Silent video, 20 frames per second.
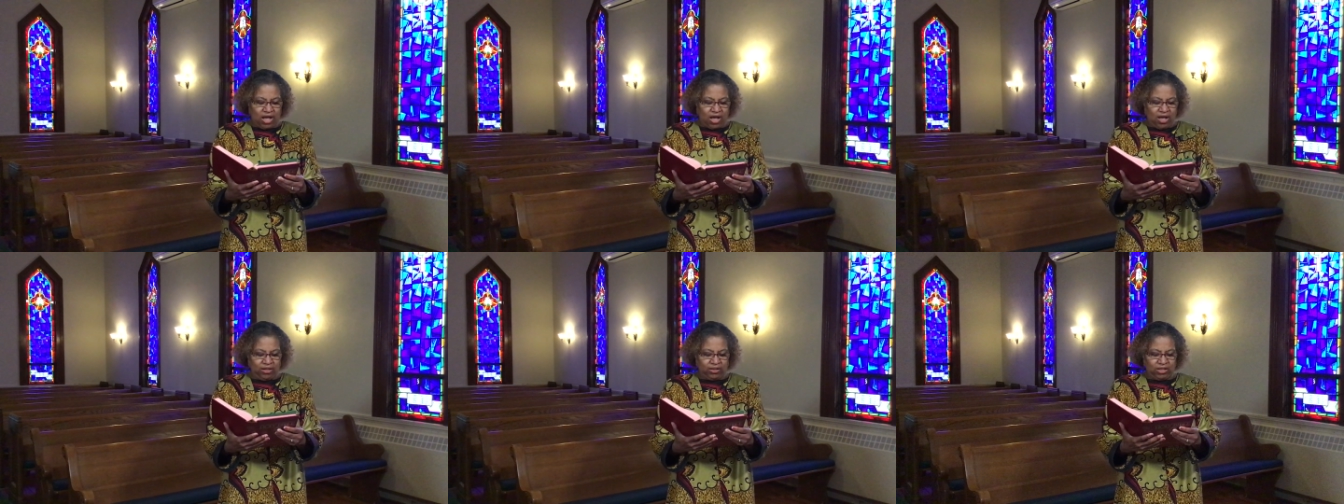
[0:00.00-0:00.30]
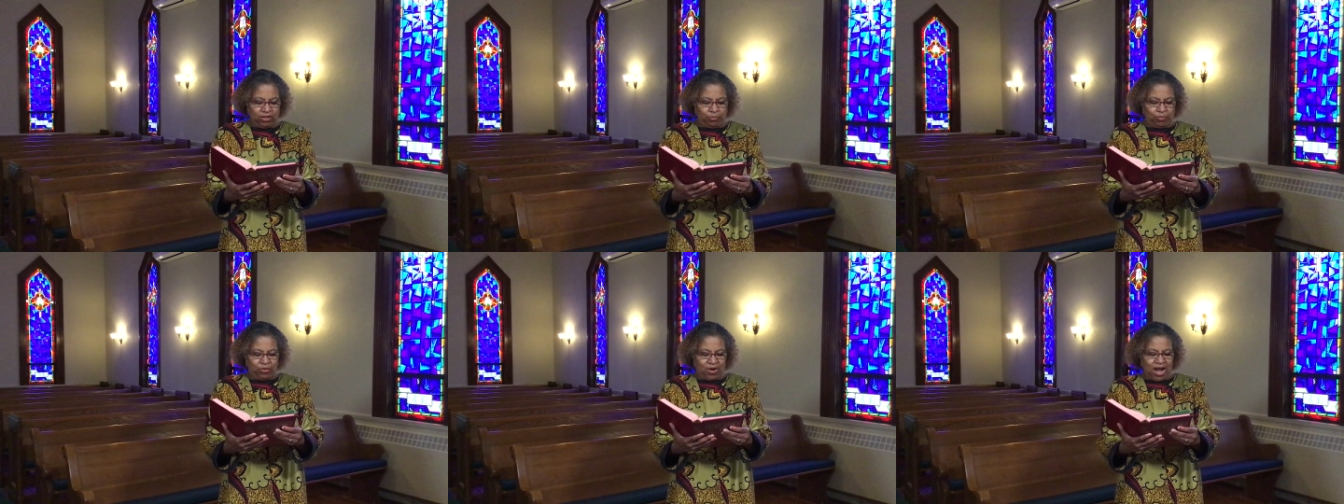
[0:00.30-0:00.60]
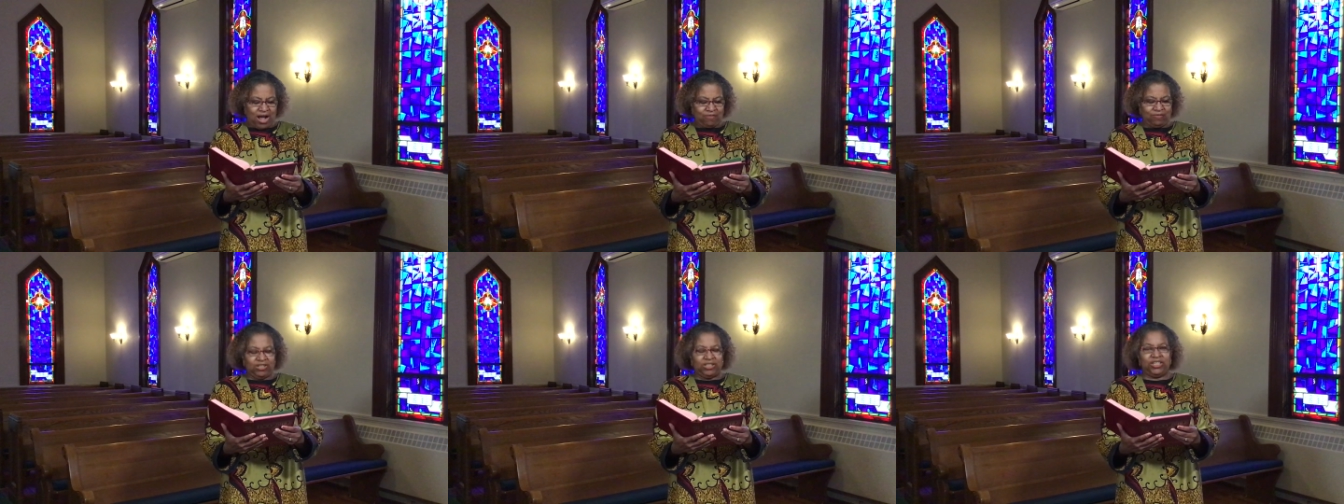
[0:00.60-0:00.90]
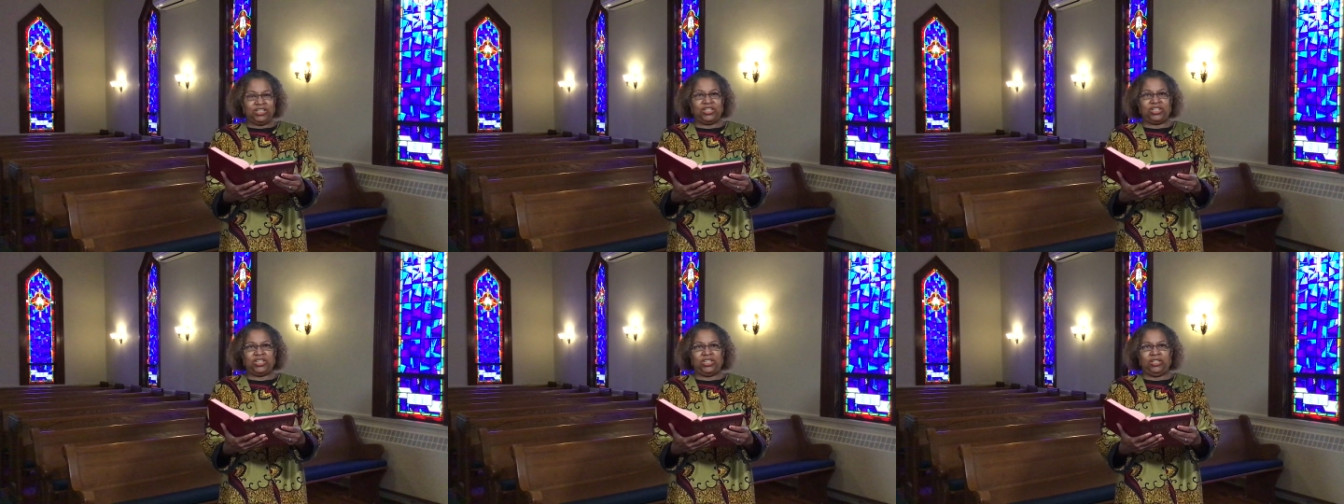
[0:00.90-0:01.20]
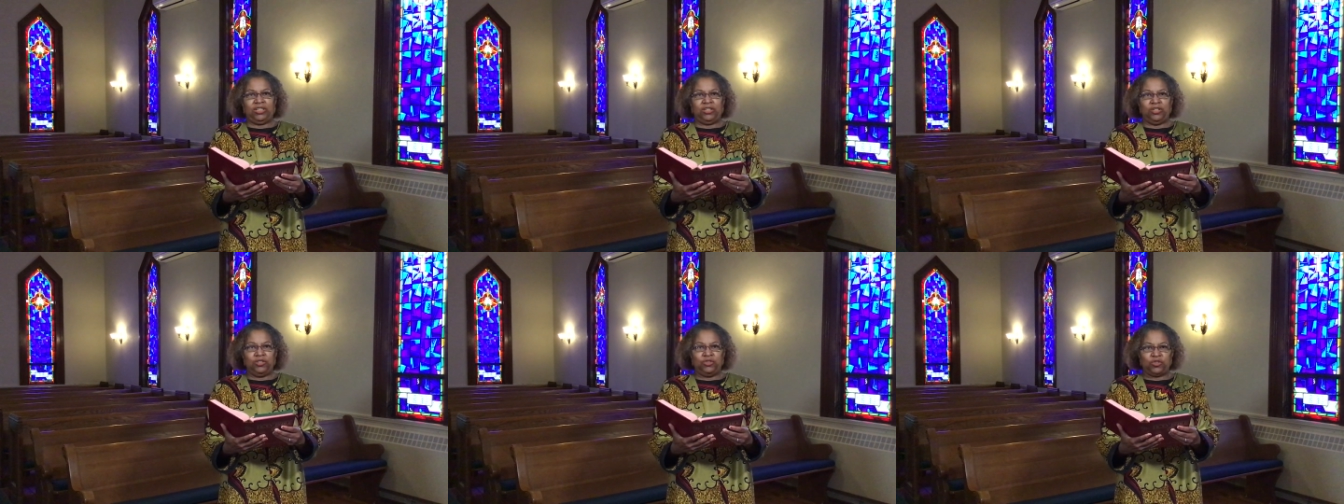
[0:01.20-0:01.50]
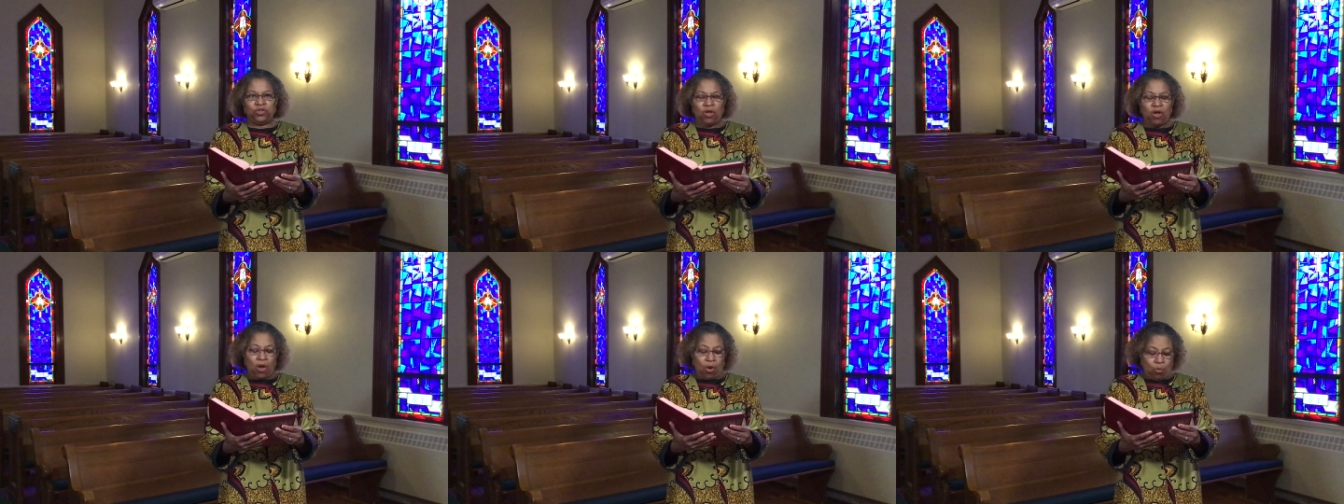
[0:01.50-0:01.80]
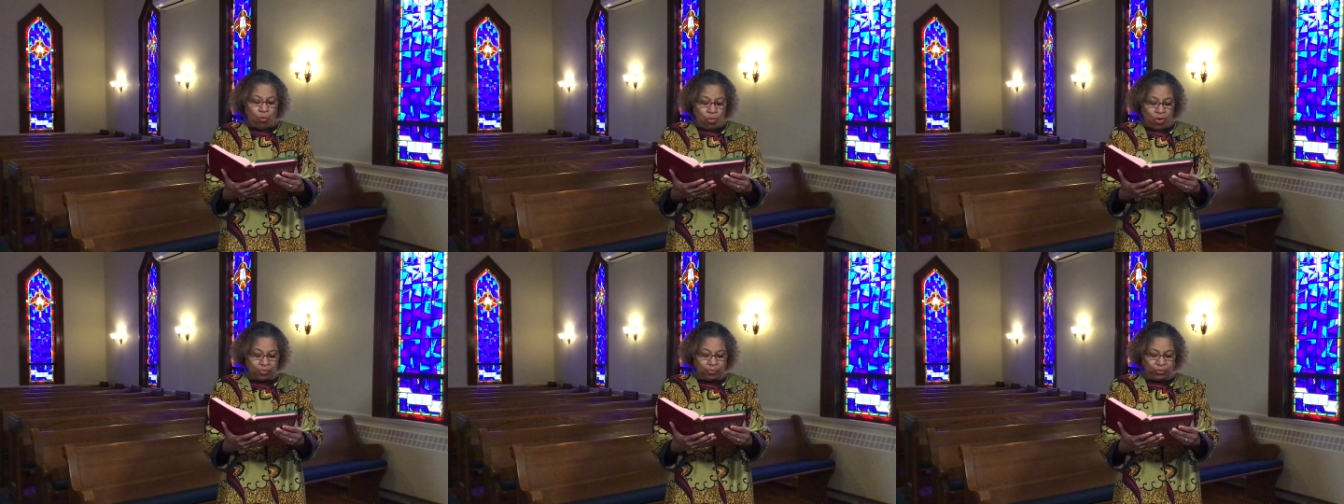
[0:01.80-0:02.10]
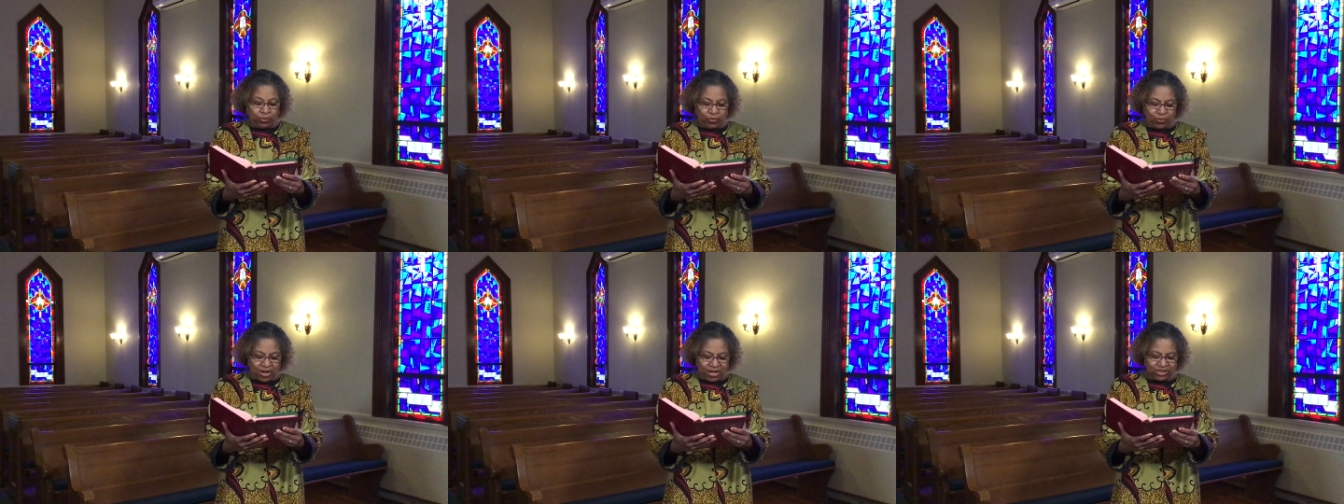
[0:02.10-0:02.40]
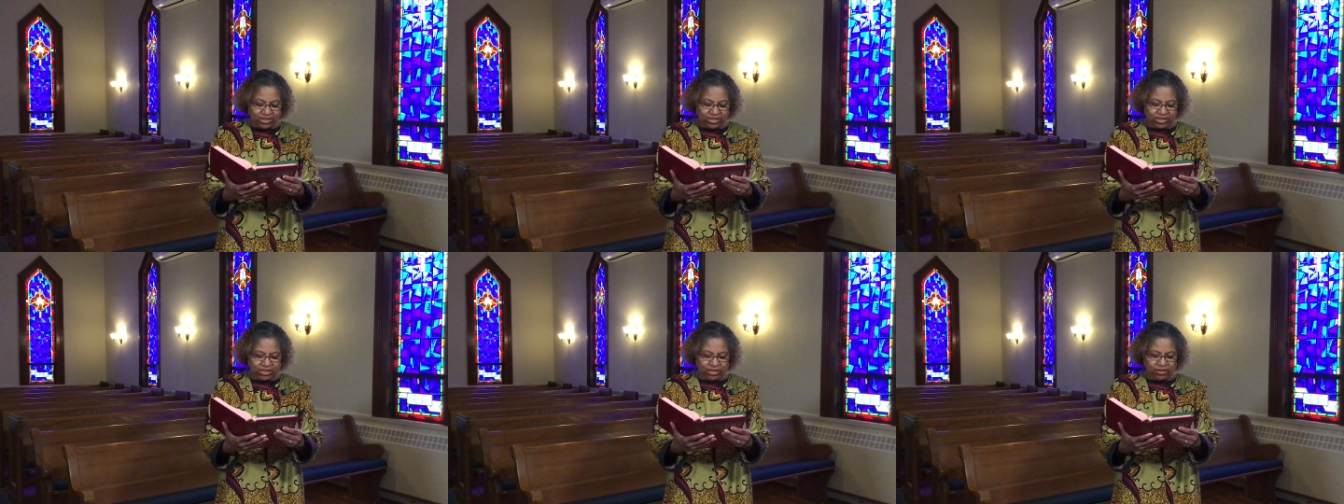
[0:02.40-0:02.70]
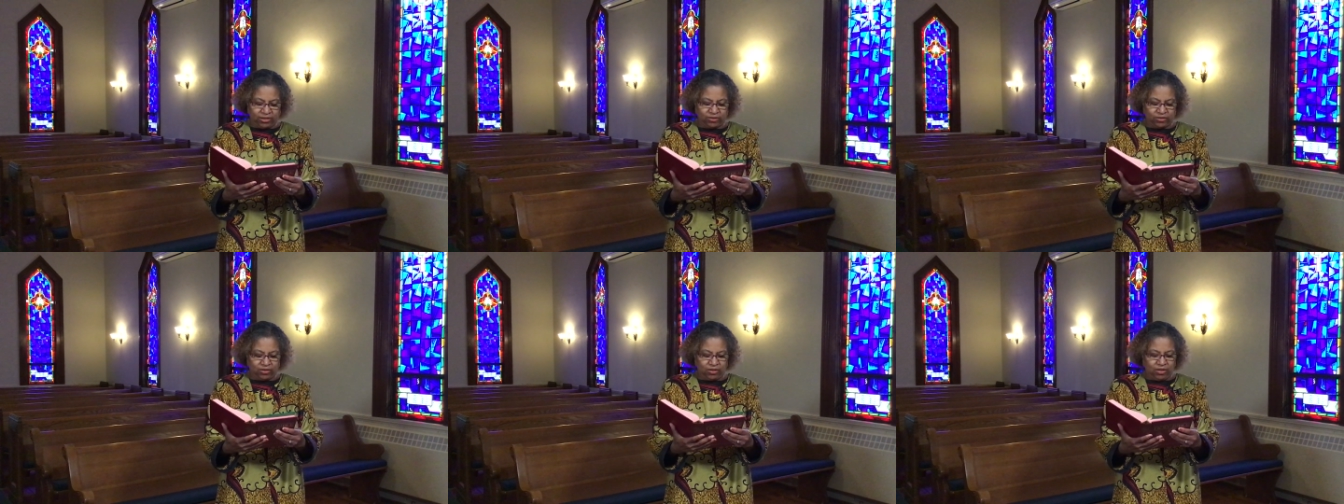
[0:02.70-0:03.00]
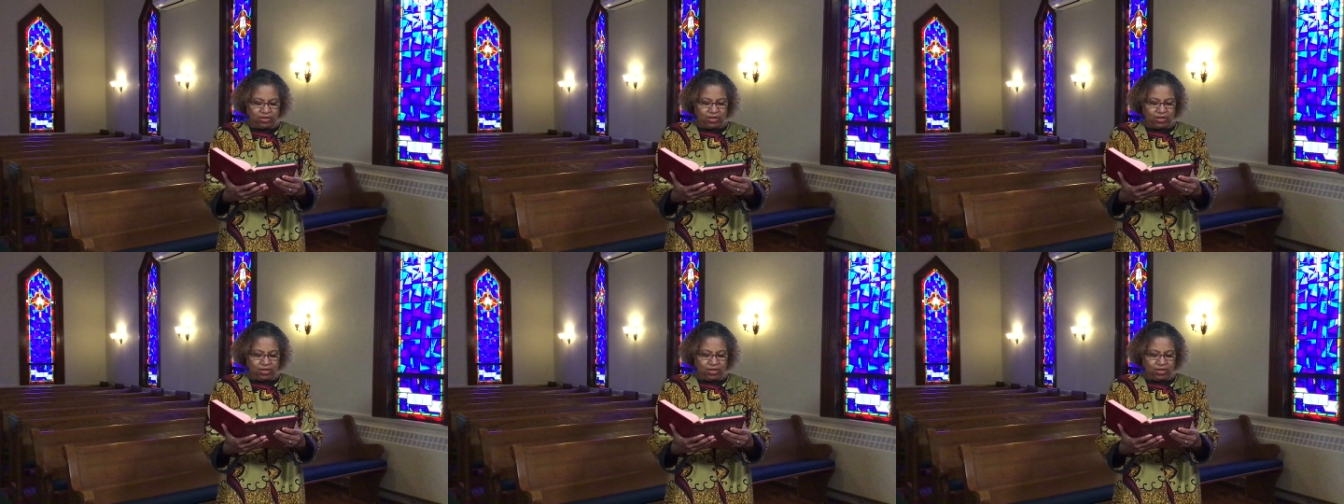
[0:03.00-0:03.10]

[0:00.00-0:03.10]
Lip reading: of the provinces were present